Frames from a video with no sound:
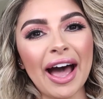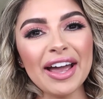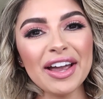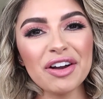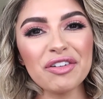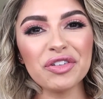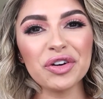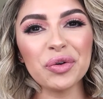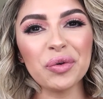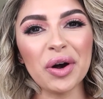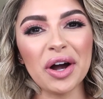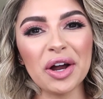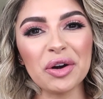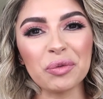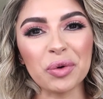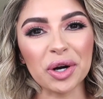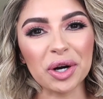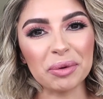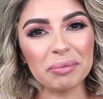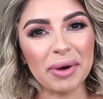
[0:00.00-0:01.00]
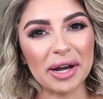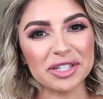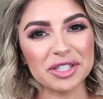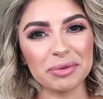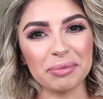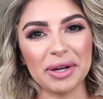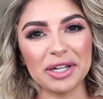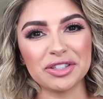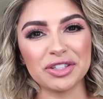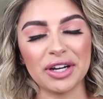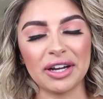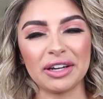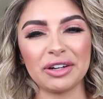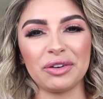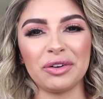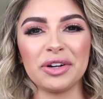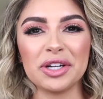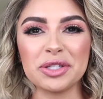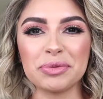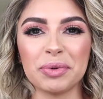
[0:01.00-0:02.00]
Hi everyone, welcome back to my
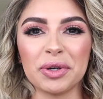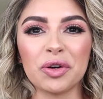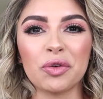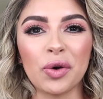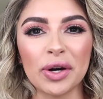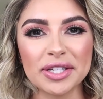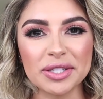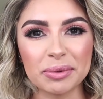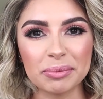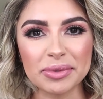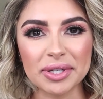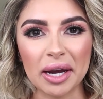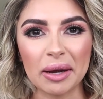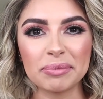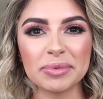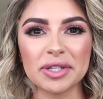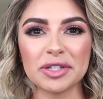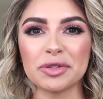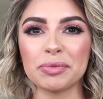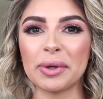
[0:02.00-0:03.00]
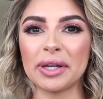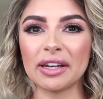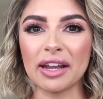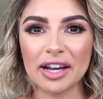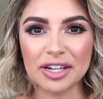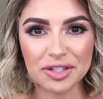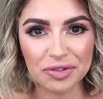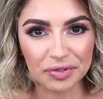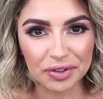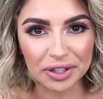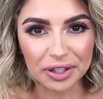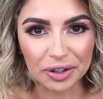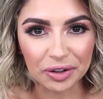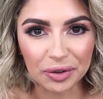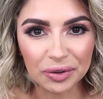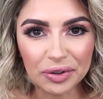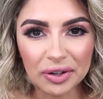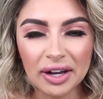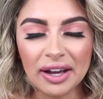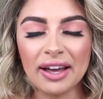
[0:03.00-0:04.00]
channel. It's been quite some time since my last
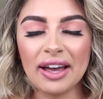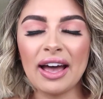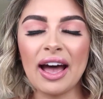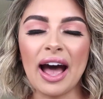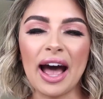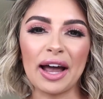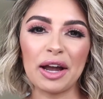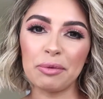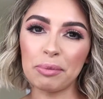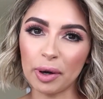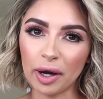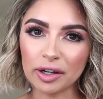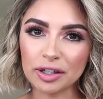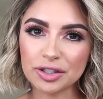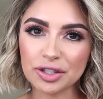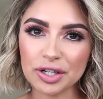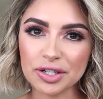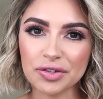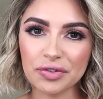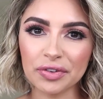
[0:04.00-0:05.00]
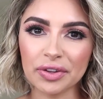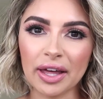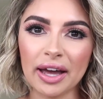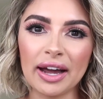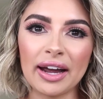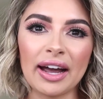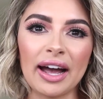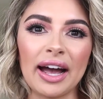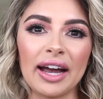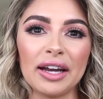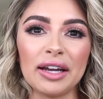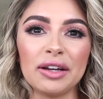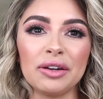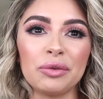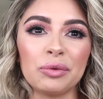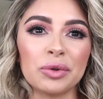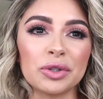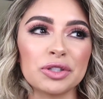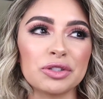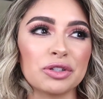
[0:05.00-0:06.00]
video. I apologize for that.
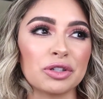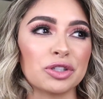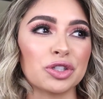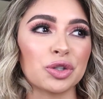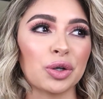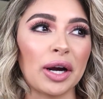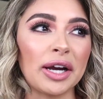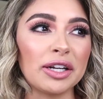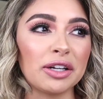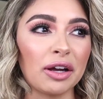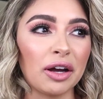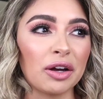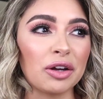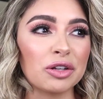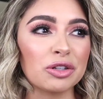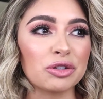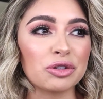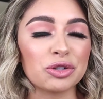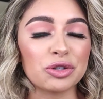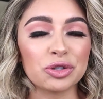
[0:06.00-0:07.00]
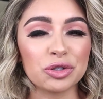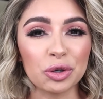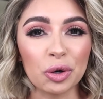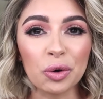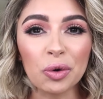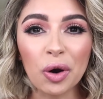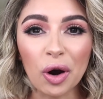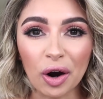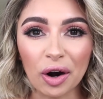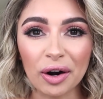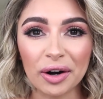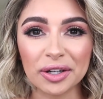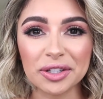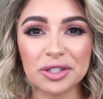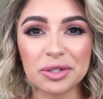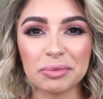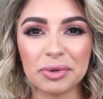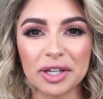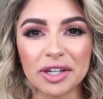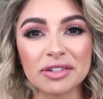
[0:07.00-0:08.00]
I was trying so
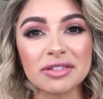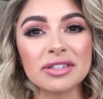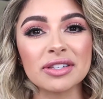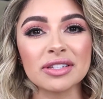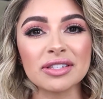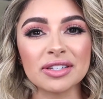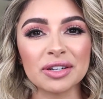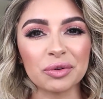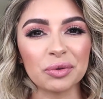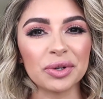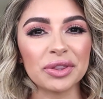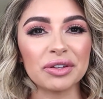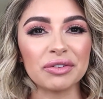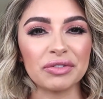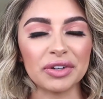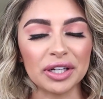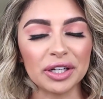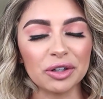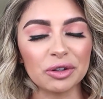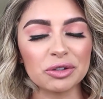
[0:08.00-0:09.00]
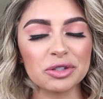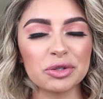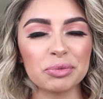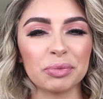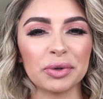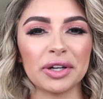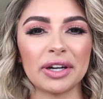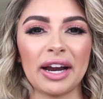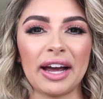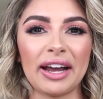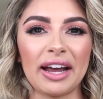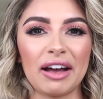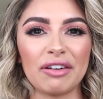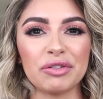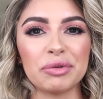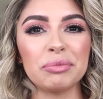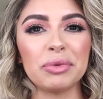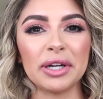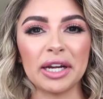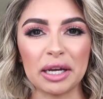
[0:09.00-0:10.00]
hard to be consistent with the videos, but I
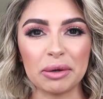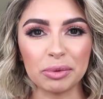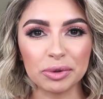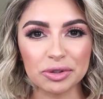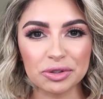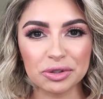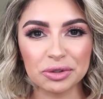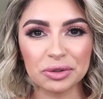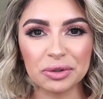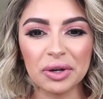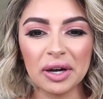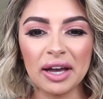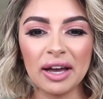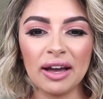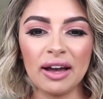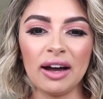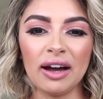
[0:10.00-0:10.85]
haven't been able to.